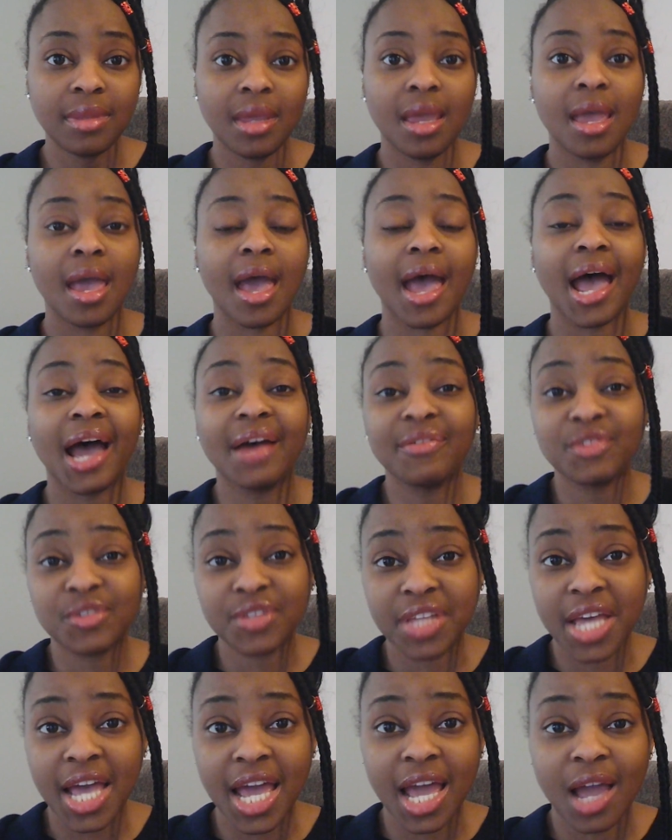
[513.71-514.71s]
After
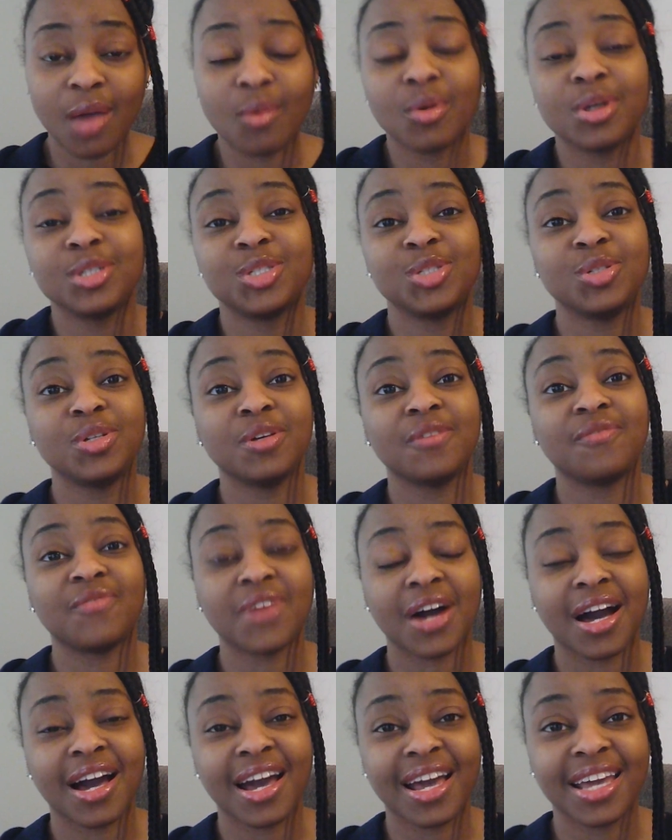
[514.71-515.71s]
that, I want you to
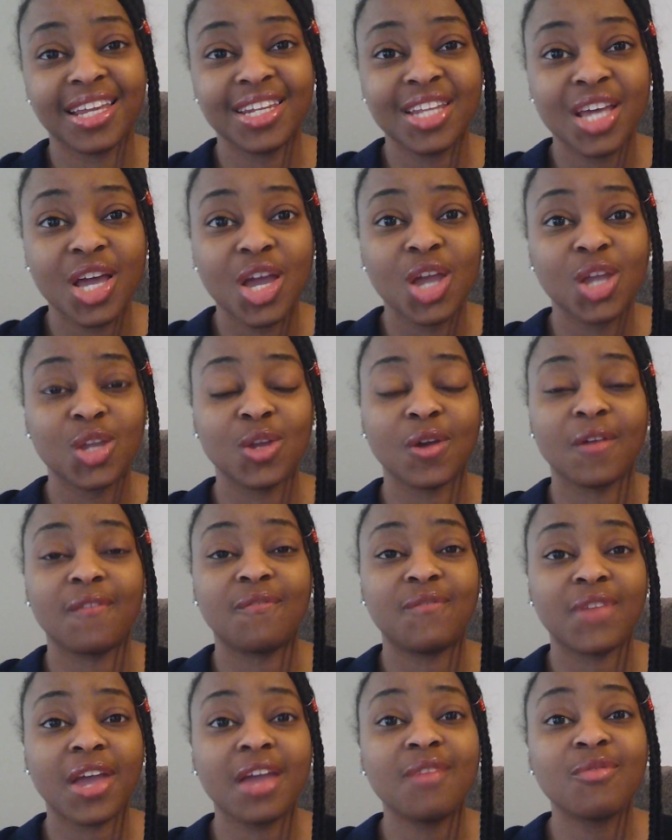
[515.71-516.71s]
find your
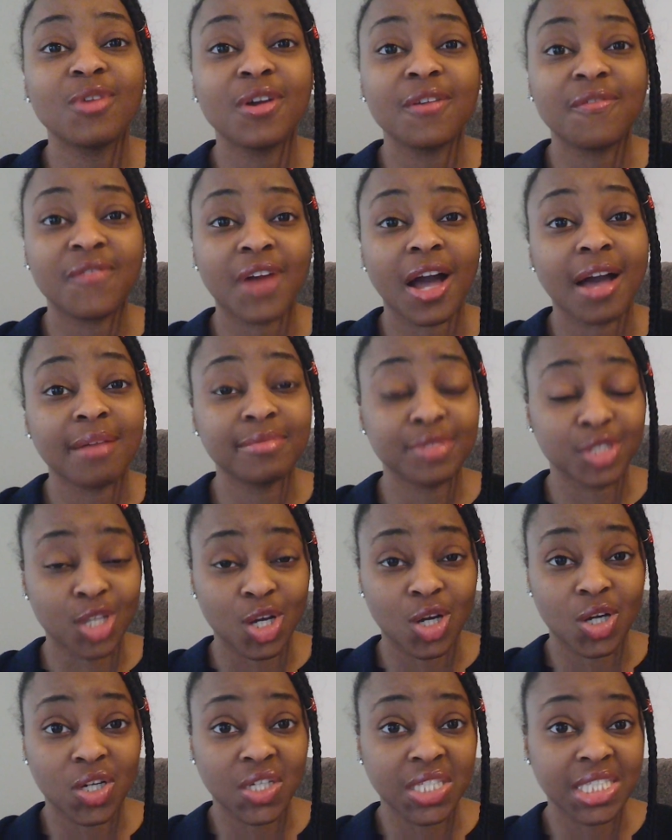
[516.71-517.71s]
favorite 5
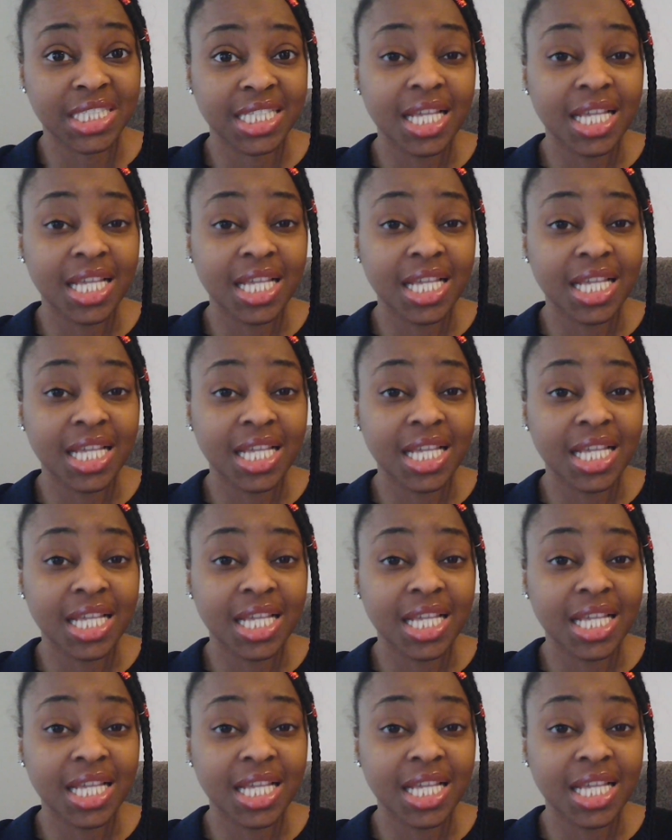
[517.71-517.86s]
songs.